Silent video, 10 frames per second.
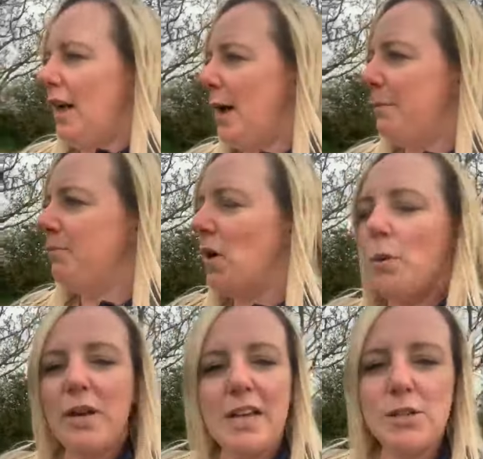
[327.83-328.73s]
I
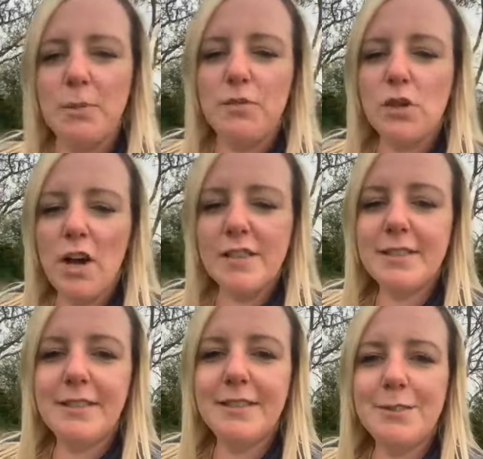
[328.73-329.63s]
will catch up with you
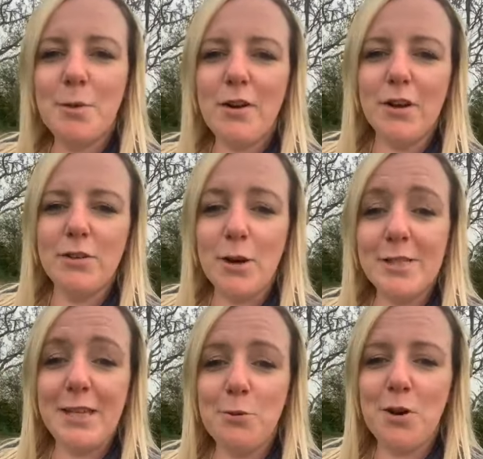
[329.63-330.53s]
guys tomorrow.
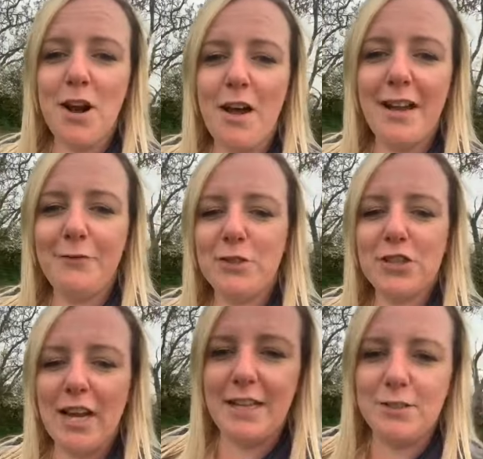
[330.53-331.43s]
I'll see you online for
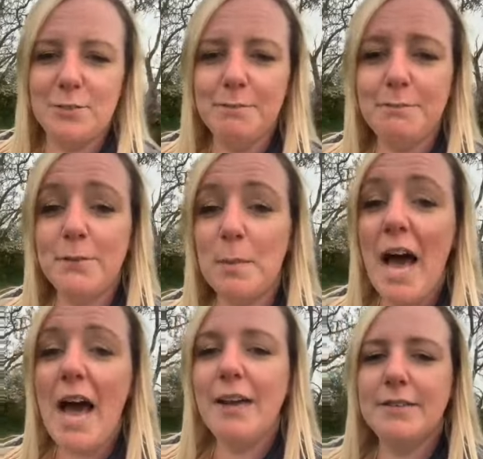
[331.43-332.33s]
the challenge.
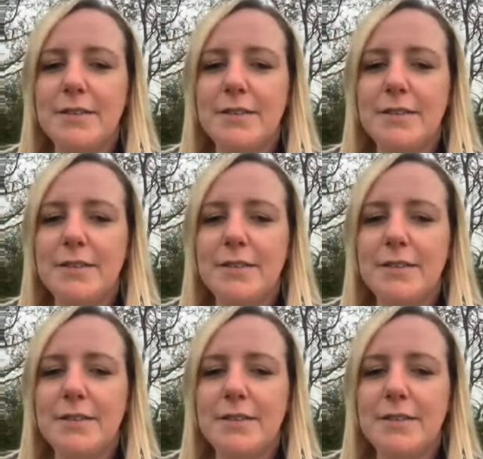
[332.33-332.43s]
Goodbye.